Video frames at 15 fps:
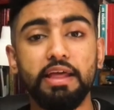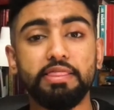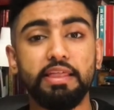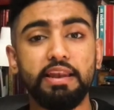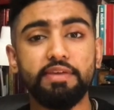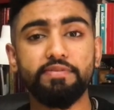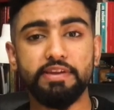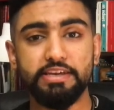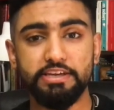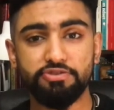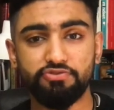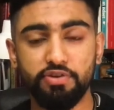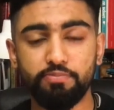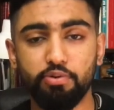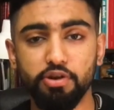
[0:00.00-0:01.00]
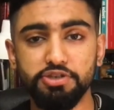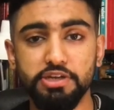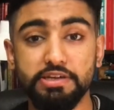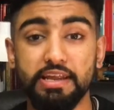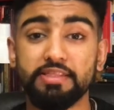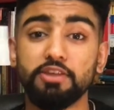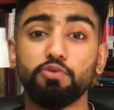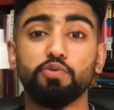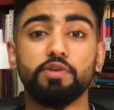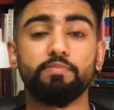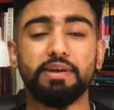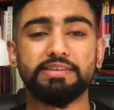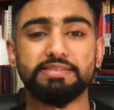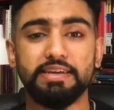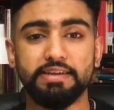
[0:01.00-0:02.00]
the Living History Project, and this was in
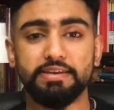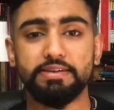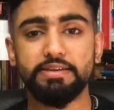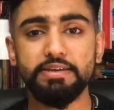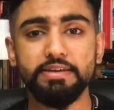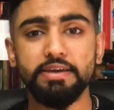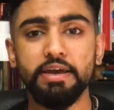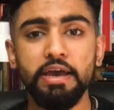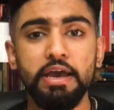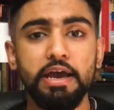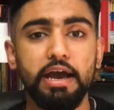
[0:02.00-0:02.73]
my second year,